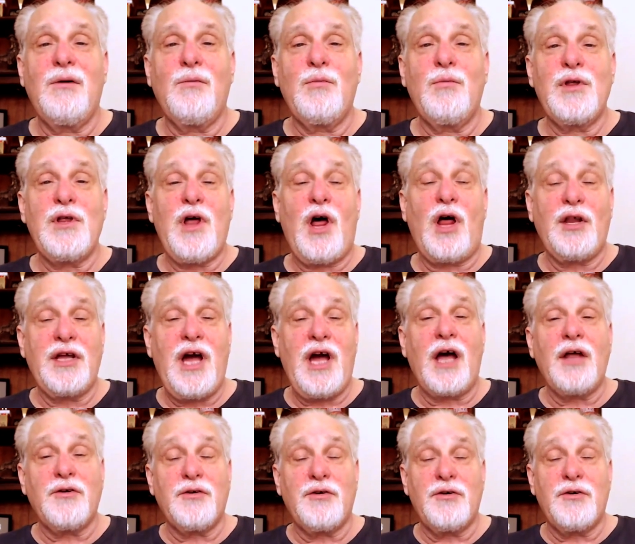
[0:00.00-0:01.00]
with all the
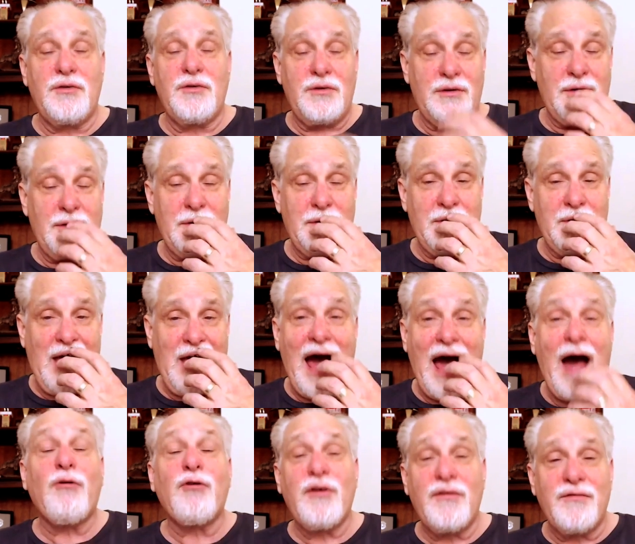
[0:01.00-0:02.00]
other
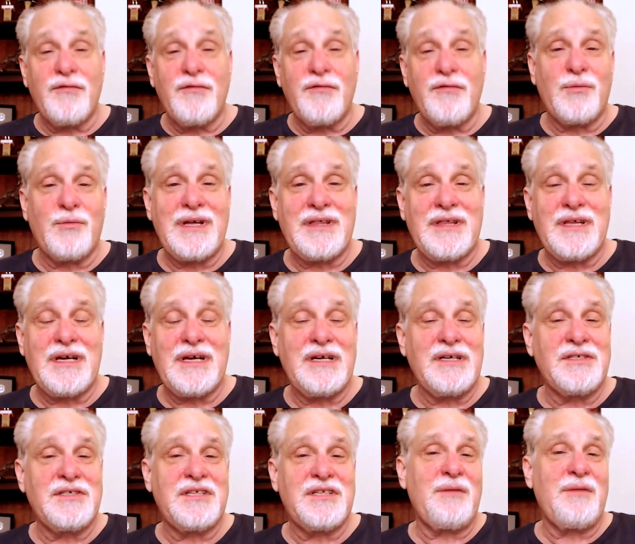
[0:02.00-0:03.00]
out-of-the-ring
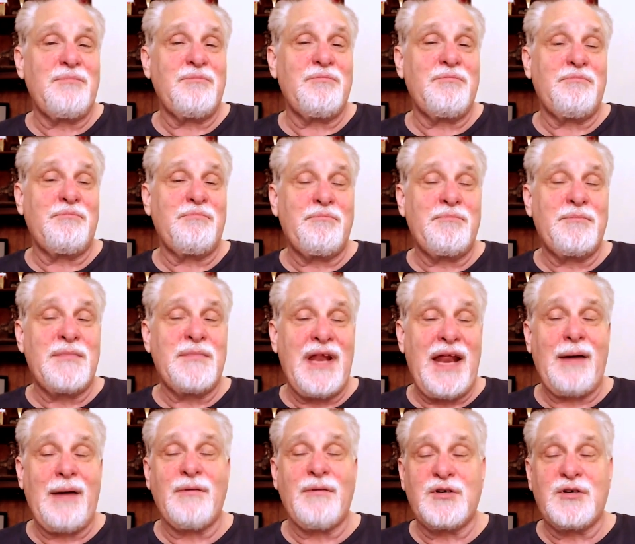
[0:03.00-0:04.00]
things that
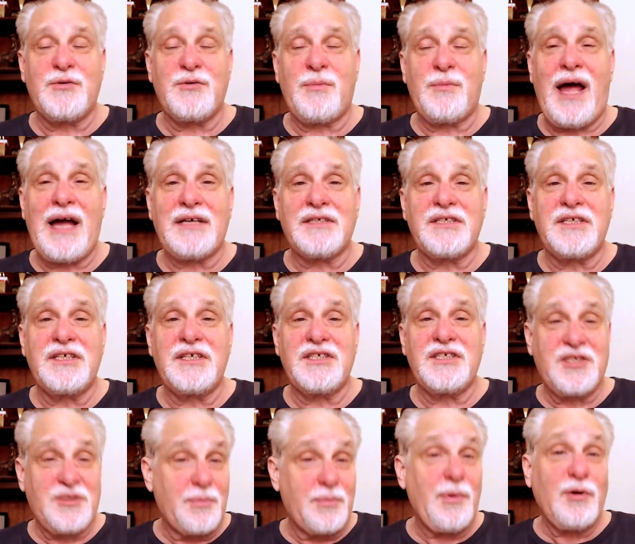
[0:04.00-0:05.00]
amateur boxing
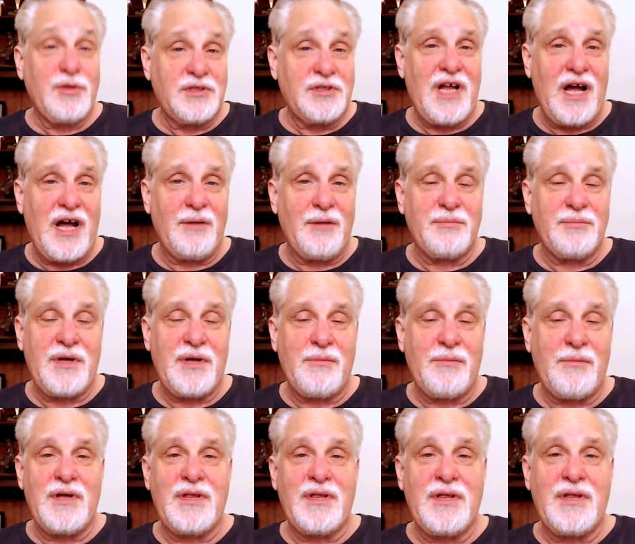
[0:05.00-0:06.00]
is supposed to help
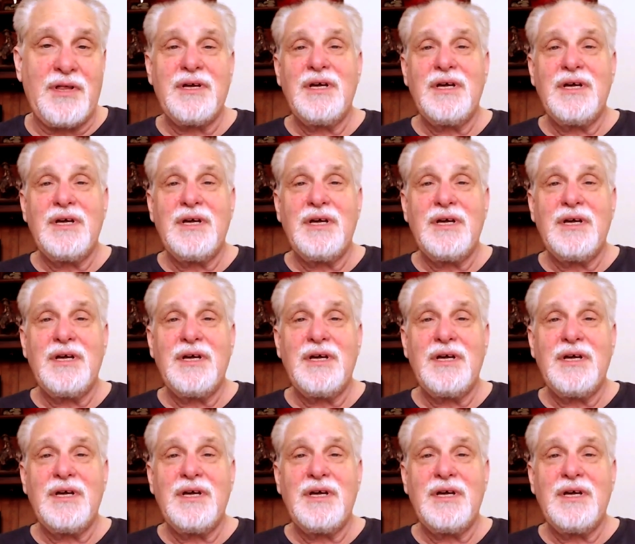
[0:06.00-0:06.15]
them with,